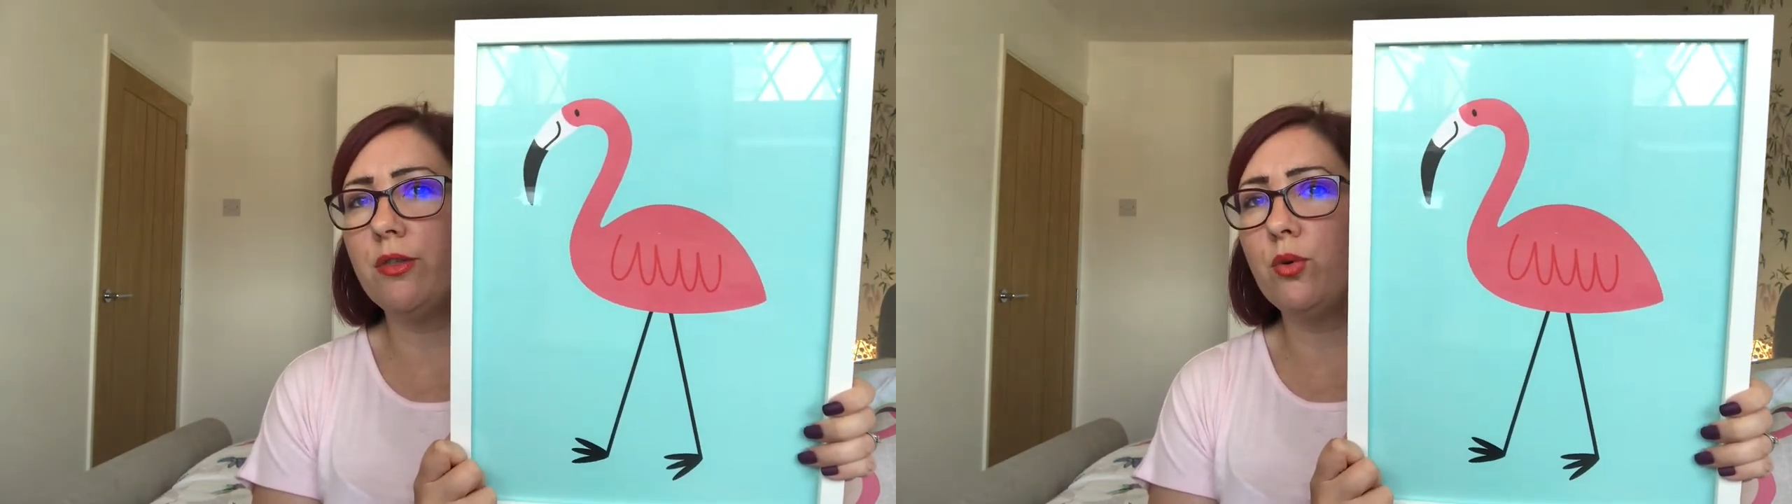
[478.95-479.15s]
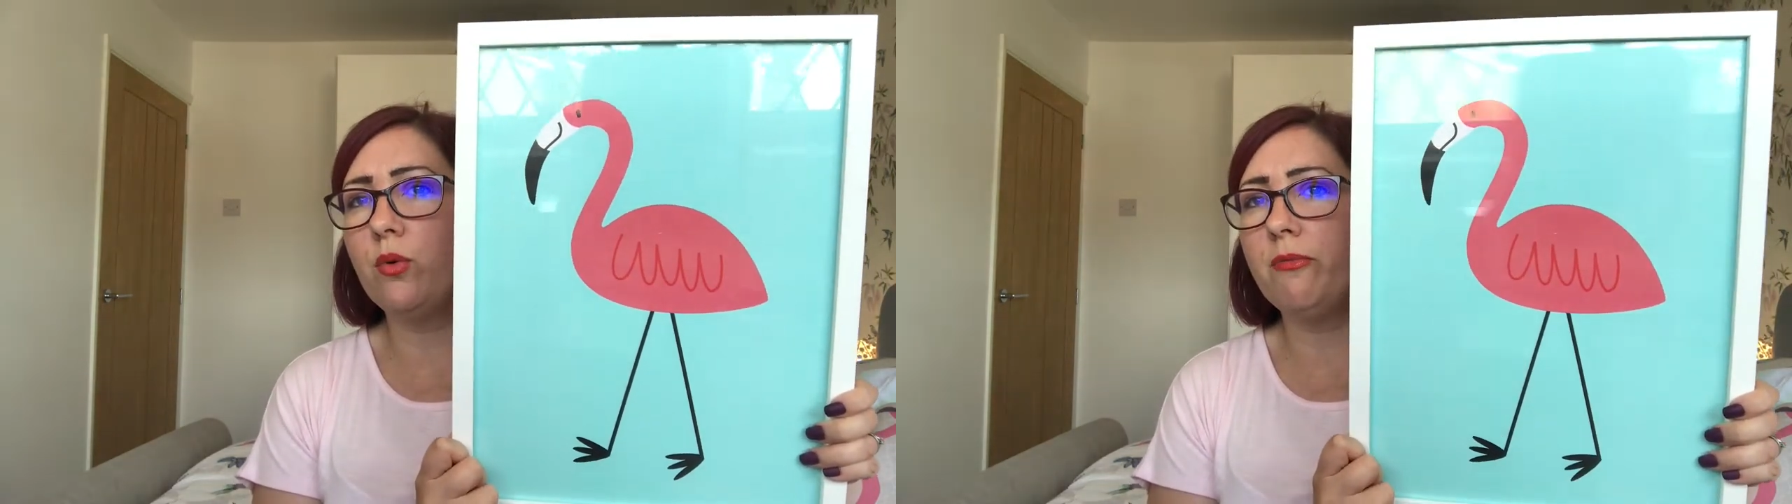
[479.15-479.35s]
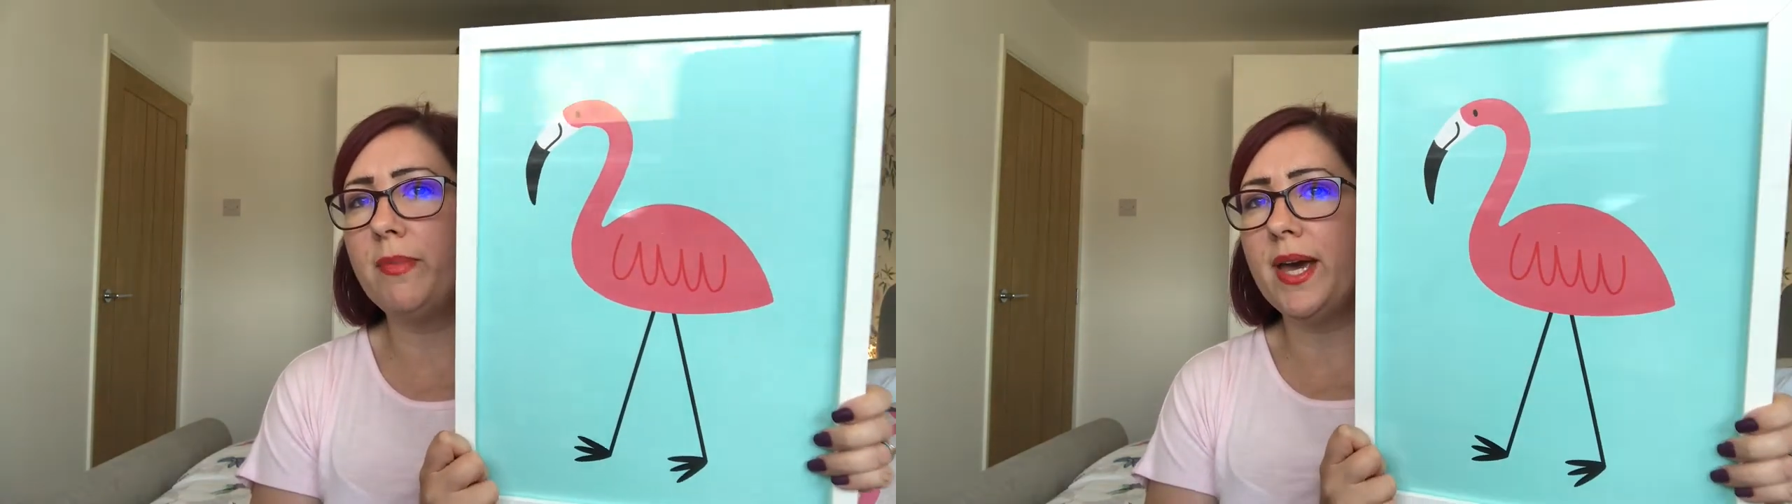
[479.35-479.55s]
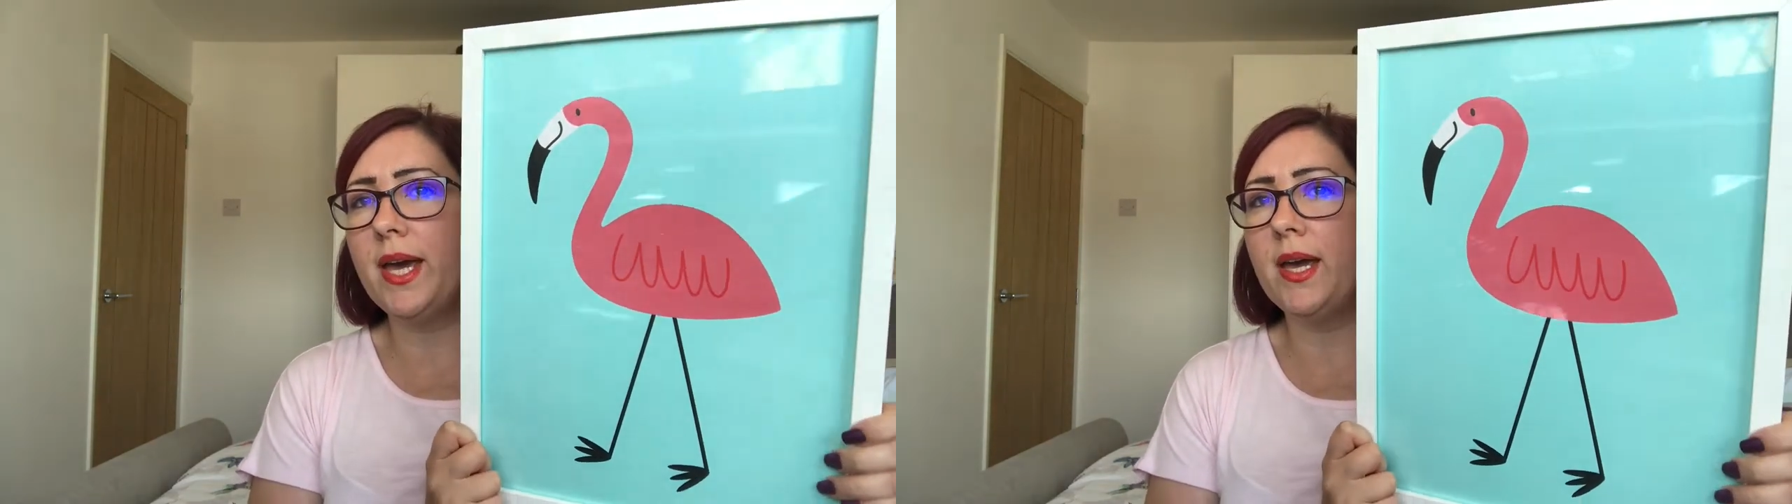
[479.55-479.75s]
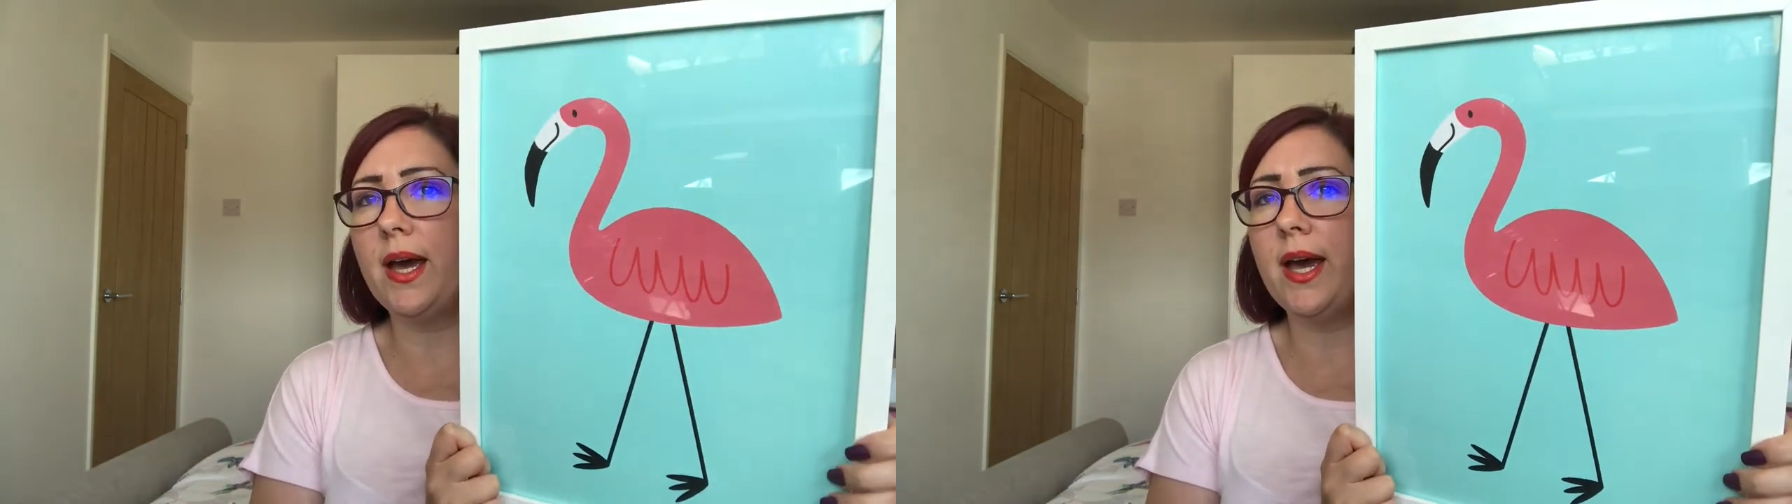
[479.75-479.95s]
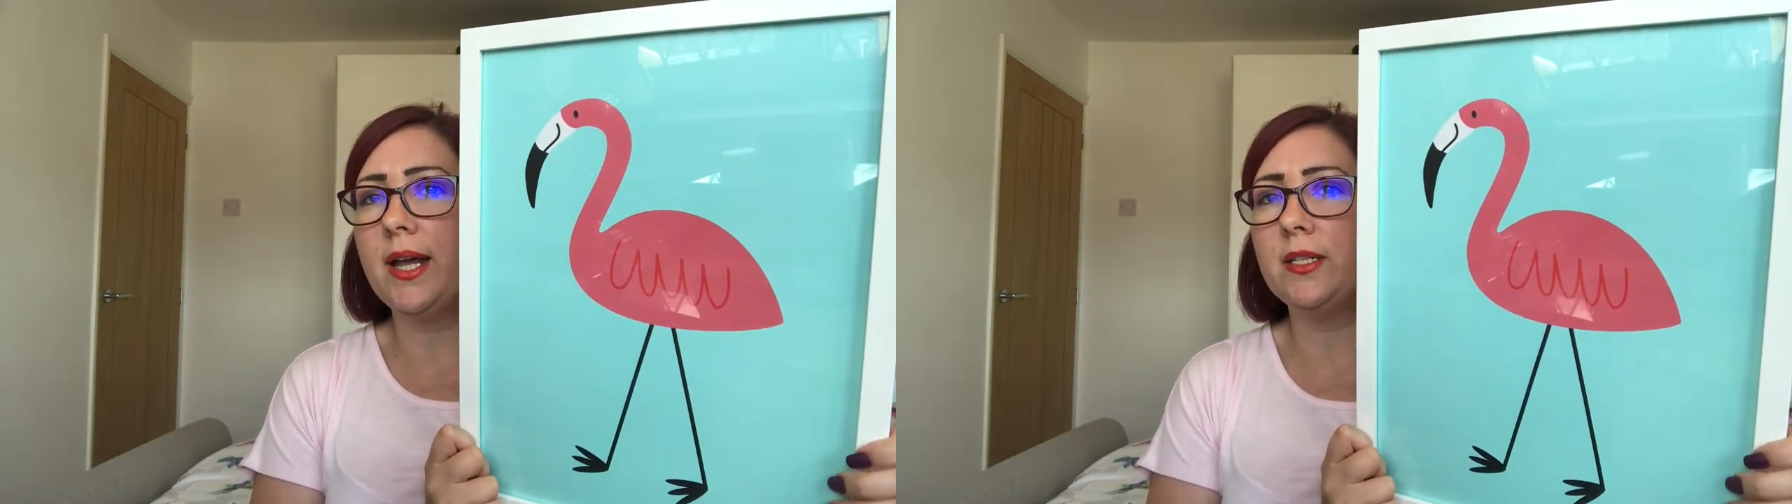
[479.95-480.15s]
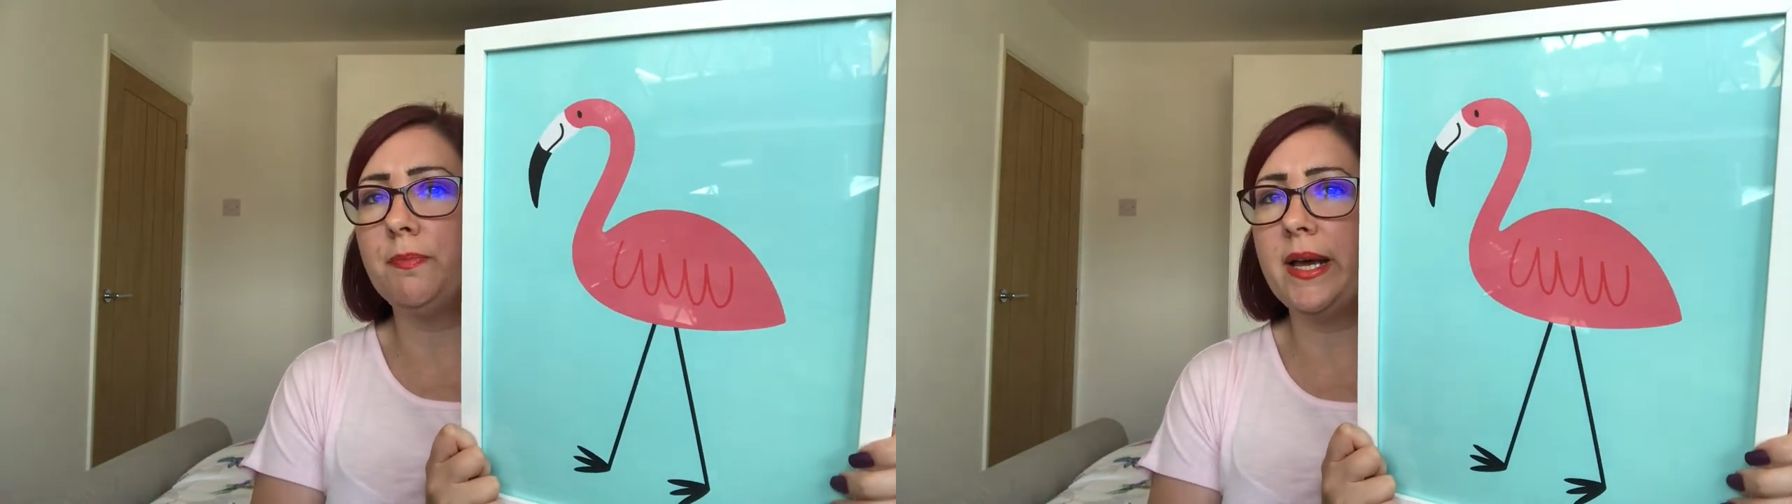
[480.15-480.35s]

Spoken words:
thought of me, and